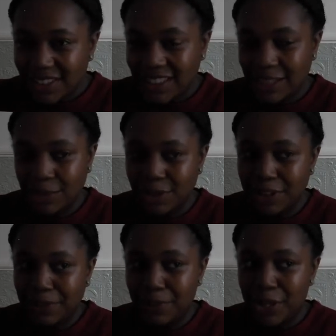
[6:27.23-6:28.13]
Like, I'm
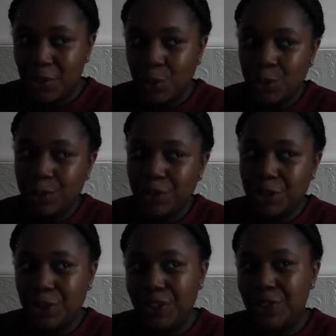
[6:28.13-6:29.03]
sorry, water and milk
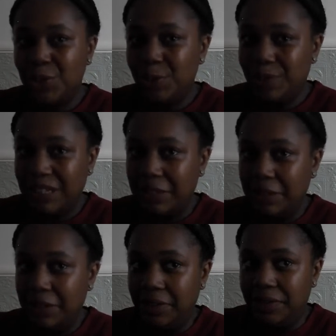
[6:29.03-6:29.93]
is great and all, but I
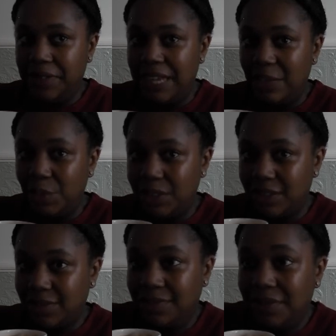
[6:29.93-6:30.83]
can't live with that in
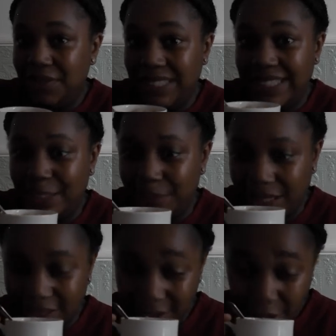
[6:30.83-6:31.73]
winter. Forget about it.